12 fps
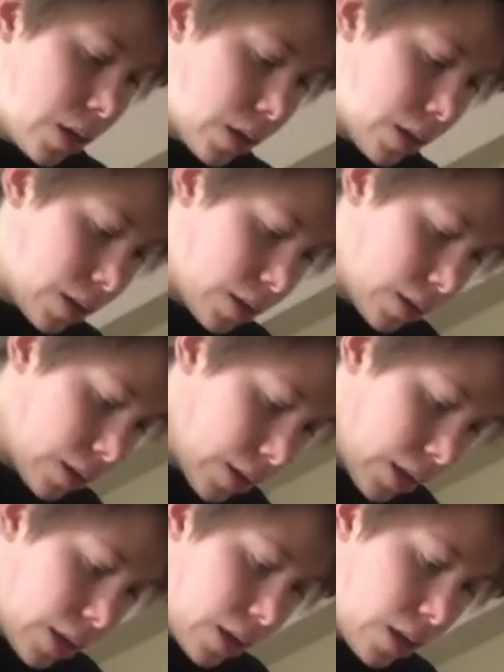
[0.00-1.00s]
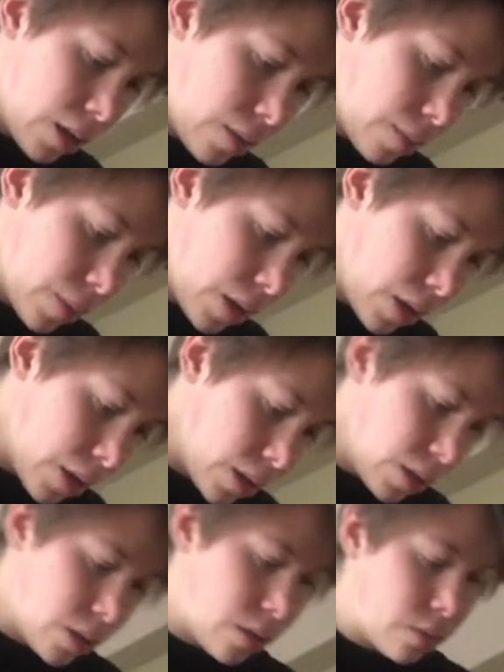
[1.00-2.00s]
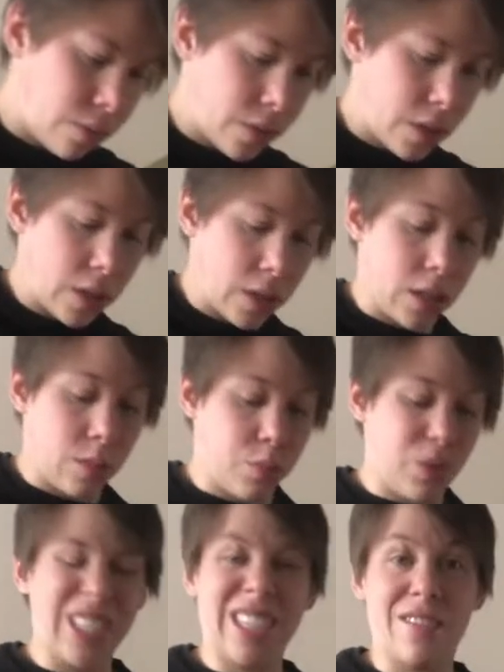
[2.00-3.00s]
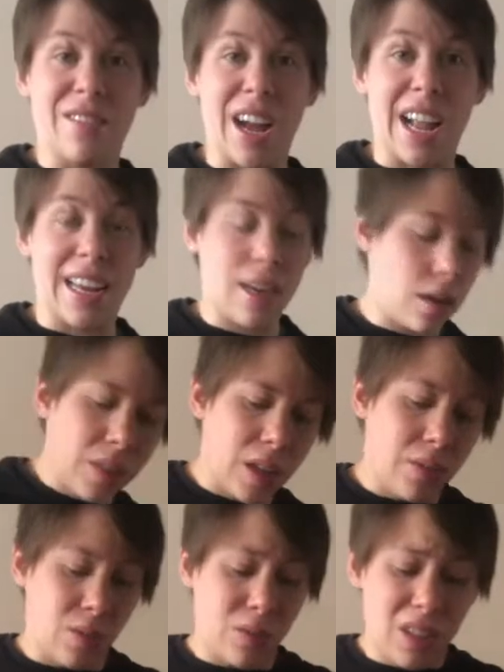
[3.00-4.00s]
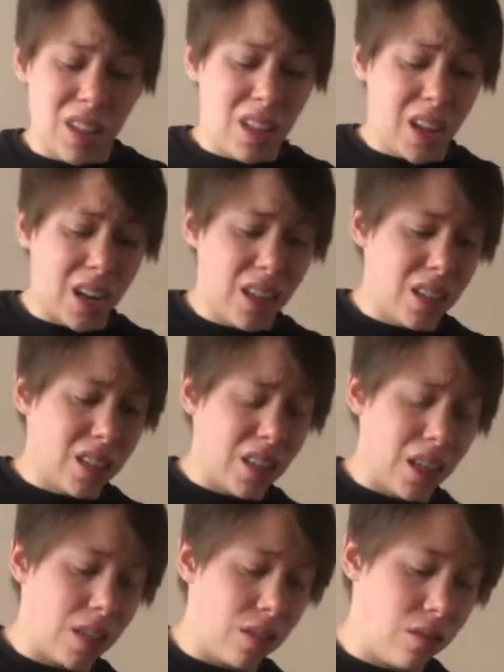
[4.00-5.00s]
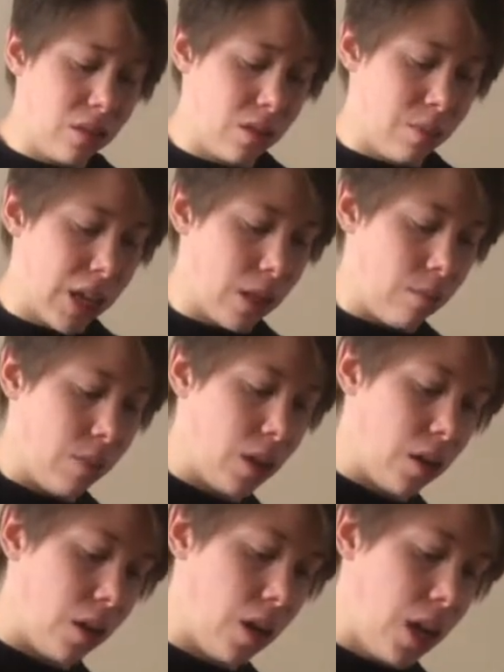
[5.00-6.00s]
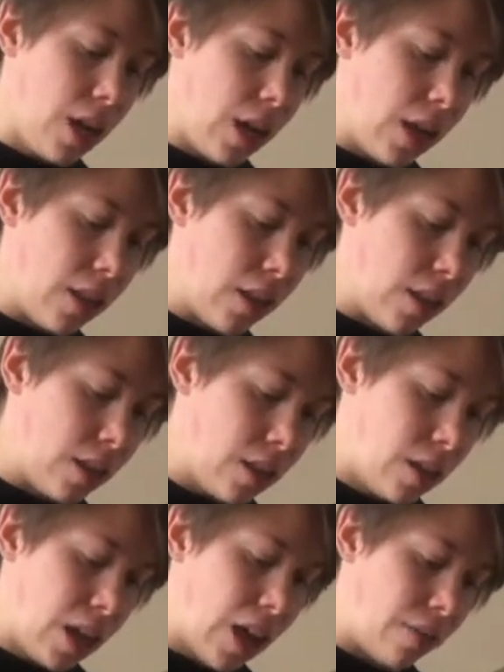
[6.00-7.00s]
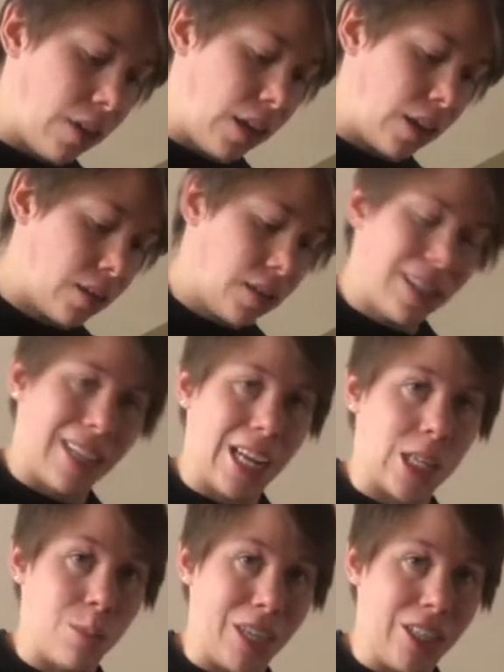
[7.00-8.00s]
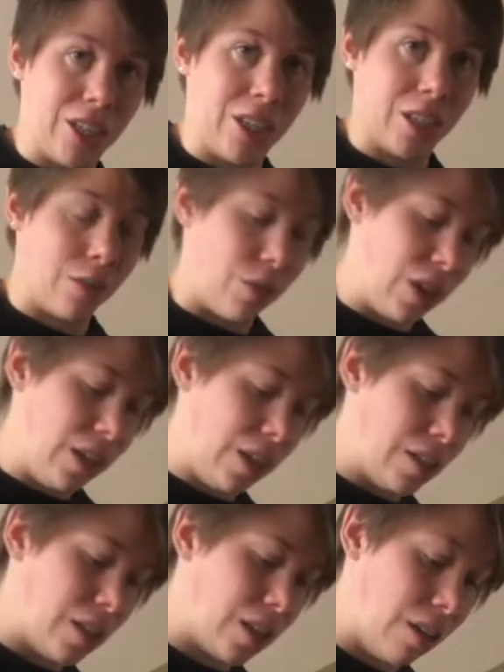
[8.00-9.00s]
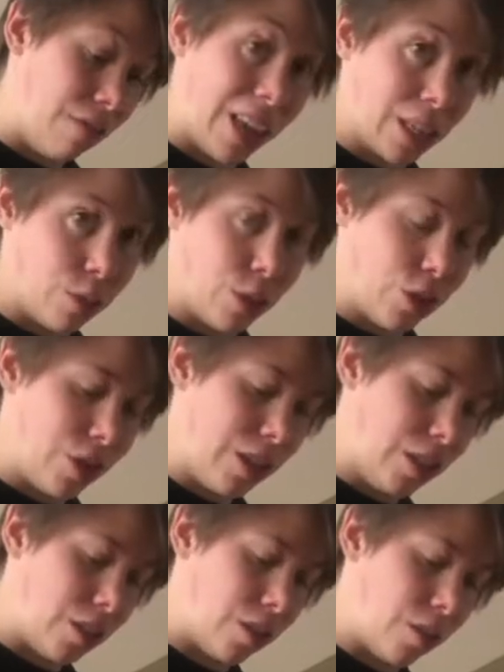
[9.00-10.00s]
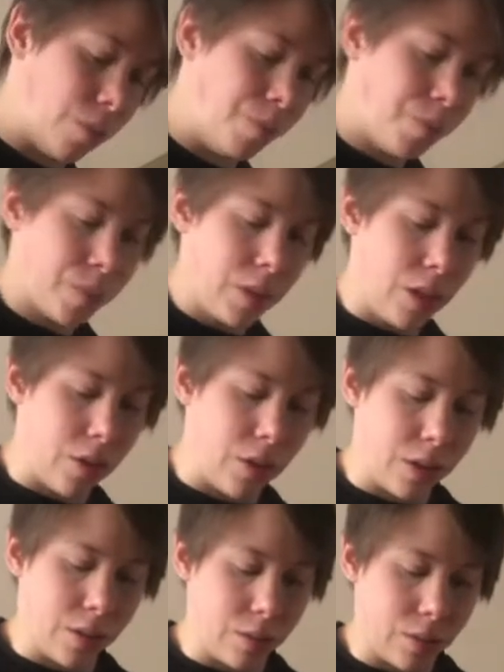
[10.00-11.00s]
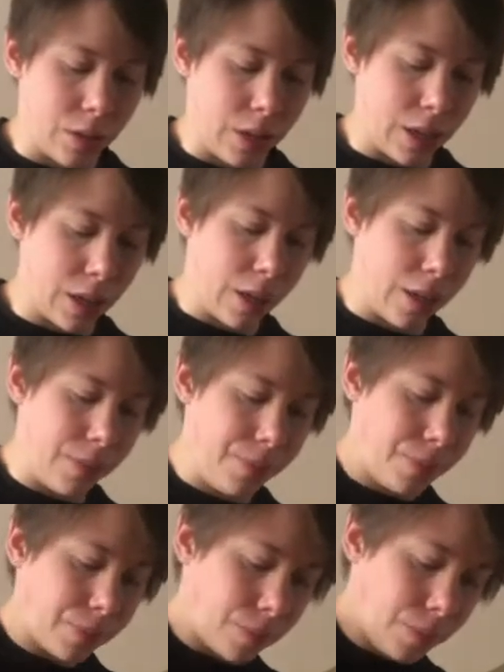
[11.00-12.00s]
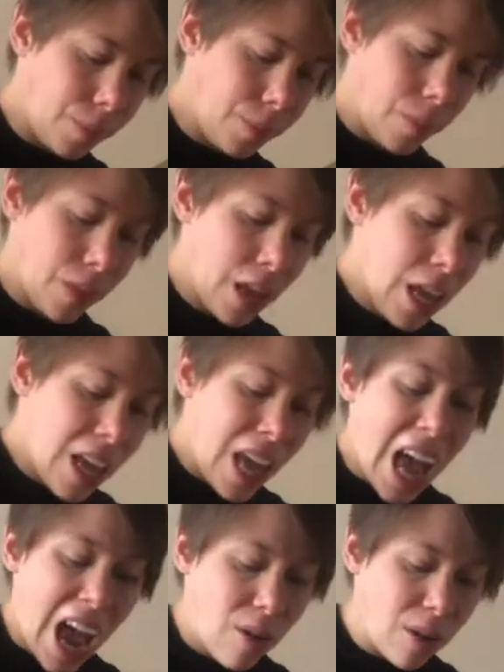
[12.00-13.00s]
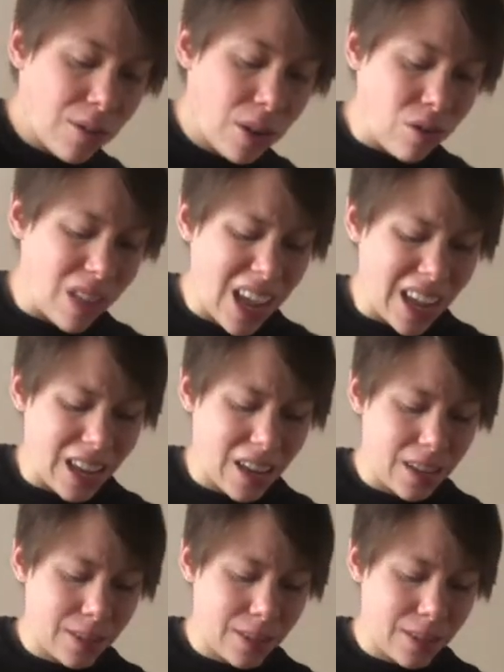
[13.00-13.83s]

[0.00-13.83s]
And I cut up my onion for this pretty fine. If you really like onions, I guess you could make them bigger and then have like nice big chunks of onions. If that's what you're into, you can really cut it however you like,